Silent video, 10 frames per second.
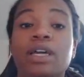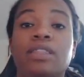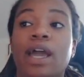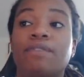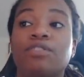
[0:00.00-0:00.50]

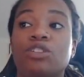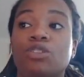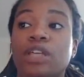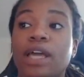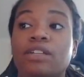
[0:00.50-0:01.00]
They have to
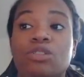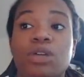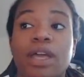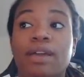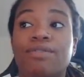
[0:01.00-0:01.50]
know that it's
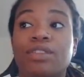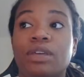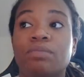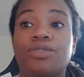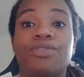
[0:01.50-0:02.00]
okay for
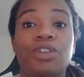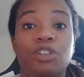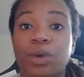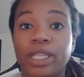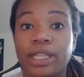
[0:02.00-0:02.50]
them to feel
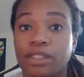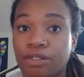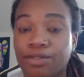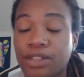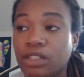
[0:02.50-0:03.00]
the way that
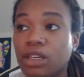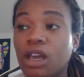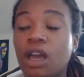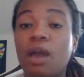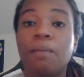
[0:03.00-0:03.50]
they're
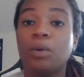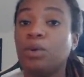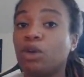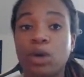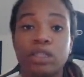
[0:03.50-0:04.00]
feeling, but
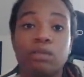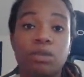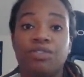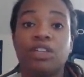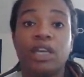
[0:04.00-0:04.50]
we don't want them
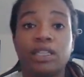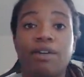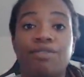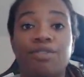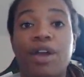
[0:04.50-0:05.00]
to feel like
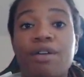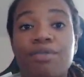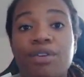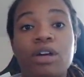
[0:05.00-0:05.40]
that forever.